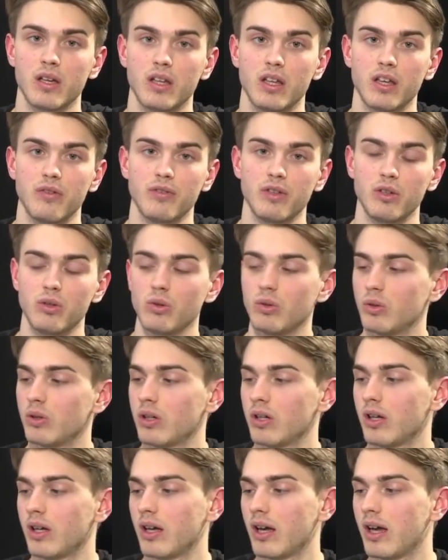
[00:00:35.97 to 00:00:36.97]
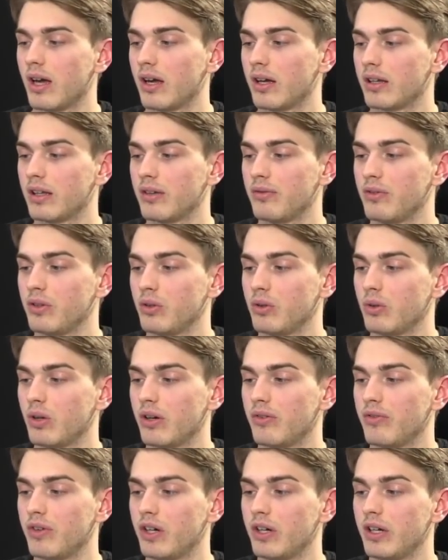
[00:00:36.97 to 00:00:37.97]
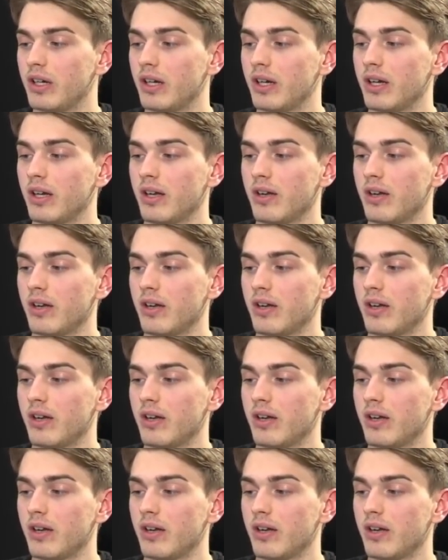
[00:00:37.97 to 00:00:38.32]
giving you a very,